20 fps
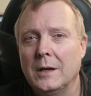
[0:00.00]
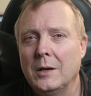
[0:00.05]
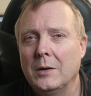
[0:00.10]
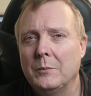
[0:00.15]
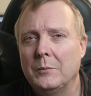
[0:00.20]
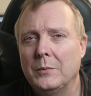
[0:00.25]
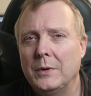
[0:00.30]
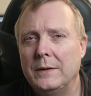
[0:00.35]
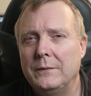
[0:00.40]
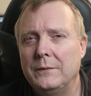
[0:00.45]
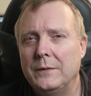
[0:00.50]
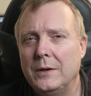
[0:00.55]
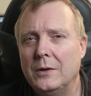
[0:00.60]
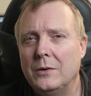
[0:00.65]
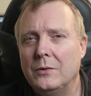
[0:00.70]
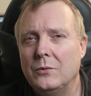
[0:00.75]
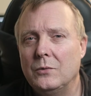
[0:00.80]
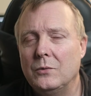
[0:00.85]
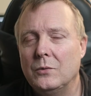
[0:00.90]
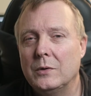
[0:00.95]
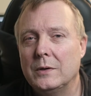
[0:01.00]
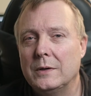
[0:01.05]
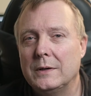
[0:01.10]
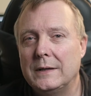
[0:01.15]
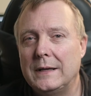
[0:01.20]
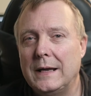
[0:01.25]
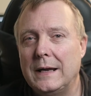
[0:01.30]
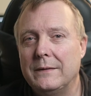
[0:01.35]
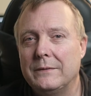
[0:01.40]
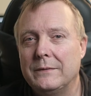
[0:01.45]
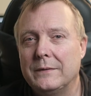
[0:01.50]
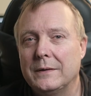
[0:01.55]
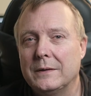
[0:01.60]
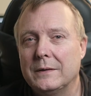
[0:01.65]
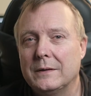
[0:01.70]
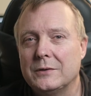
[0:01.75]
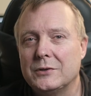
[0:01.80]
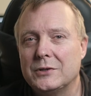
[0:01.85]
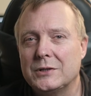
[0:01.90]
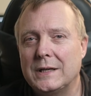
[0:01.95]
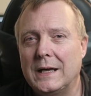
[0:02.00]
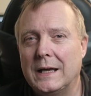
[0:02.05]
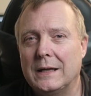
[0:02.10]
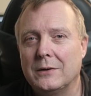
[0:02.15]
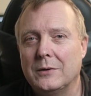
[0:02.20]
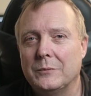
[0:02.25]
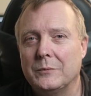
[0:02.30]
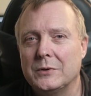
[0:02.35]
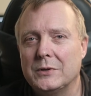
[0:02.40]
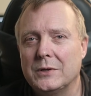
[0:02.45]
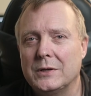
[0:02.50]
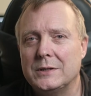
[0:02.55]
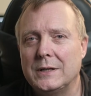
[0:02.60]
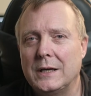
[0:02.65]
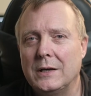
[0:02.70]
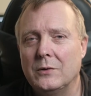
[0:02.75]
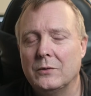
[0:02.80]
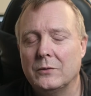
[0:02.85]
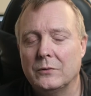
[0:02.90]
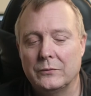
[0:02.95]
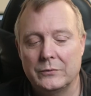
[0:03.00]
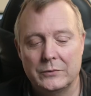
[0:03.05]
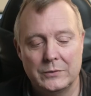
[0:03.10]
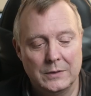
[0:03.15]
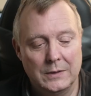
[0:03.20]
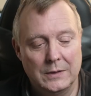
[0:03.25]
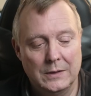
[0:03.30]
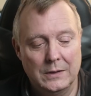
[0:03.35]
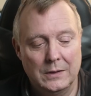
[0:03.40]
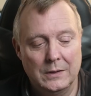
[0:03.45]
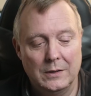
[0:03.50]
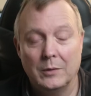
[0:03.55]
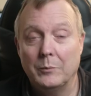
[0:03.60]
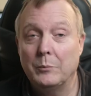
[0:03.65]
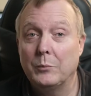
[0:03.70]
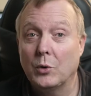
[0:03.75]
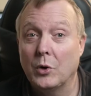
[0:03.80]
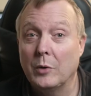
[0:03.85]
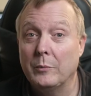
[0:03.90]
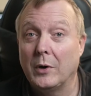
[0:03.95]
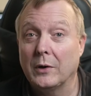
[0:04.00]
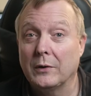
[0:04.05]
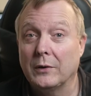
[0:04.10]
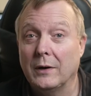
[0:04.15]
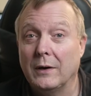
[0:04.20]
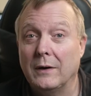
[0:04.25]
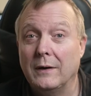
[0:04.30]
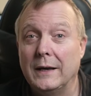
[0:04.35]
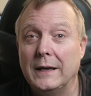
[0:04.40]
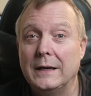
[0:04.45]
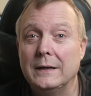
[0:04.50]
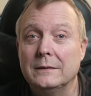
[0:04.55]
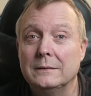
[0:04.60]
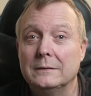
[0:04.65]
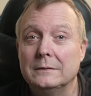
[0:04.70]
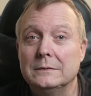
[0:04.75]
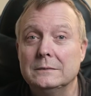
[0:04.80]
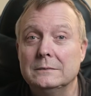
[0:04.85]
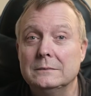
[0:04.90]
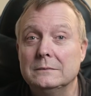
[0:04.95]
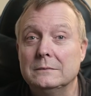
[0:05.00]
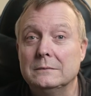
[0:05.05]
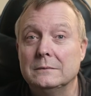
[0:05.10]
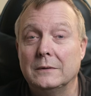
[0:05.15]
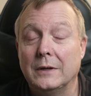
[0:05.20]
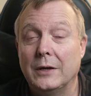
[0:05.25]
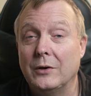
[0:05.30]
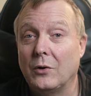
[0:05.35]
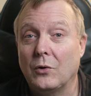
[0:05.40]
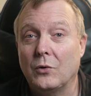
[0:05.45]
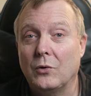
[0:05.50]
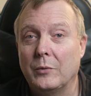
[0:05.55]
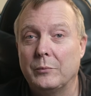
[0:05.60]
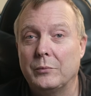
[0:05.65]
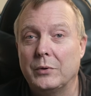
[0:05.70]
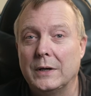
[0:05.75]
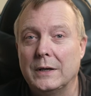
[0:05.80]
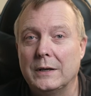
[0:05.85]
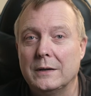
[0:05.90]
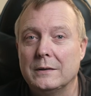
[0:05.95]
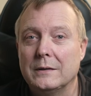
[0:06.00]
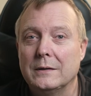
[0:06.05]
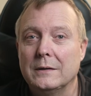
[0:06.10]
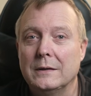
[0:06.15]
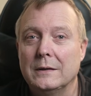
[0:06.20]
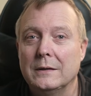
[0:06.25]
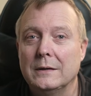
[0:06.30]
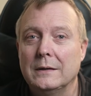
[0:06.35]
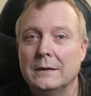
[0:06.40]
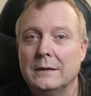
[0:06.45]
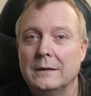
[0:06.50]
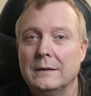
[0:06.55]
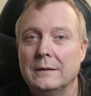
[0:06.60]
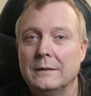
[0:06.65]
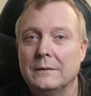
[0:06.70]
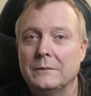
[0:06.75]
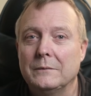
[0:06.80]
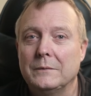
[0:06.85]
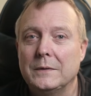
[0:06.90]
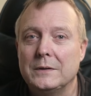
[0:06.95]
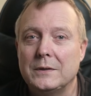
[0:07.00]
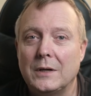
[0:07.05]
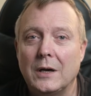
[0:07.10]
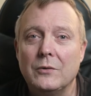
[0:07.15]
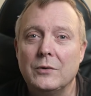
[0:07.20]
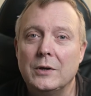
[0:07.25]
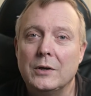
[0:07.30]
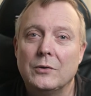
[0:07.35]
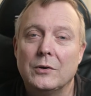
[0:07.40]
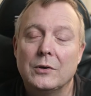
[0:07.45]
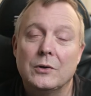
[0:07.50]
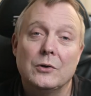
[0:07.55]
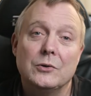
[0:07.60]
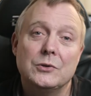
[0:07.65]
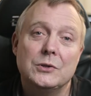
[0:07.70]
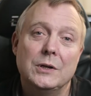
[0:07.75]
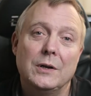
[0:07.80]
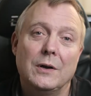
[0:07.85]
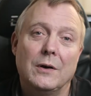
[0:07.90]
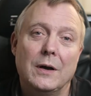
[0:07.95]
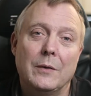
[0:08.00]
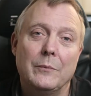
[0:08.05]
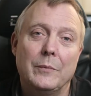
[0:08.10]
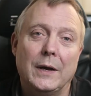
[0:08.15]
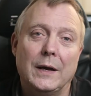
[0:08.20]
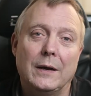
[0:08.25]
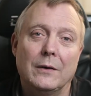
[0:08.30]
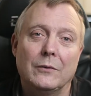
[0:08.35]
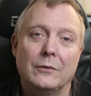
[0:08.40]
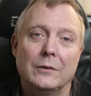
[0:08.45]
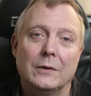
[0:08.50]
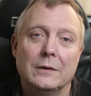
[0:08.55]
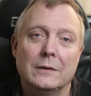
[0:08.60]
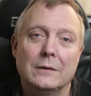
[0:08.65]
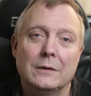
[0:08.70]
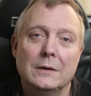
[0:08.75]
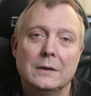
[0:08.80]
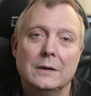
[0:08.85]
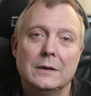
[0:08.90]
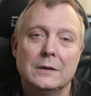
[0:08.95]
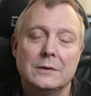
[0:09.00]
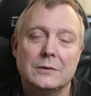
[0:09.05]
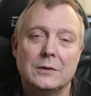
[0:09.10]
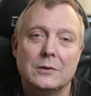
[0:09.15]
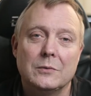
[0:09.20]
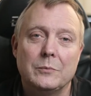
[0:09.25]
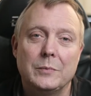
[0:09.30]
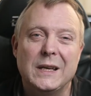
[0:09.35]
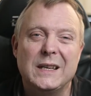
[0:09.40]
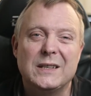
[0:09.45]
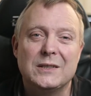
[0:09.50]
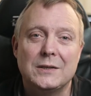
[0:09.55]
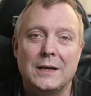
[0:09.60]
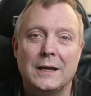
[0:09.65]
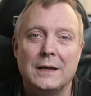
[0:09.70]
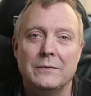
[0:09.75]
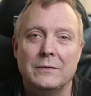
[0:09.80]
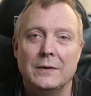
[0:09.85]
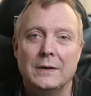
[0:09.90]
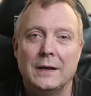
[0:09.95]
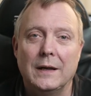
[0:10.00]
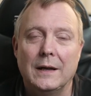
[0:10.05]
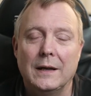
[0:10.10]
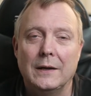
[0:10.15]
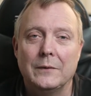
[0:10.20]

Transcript: But if you dev and scan them as yourselves and put them online, you're not going to print, it's only going to cost you £9. So there's a big saving there.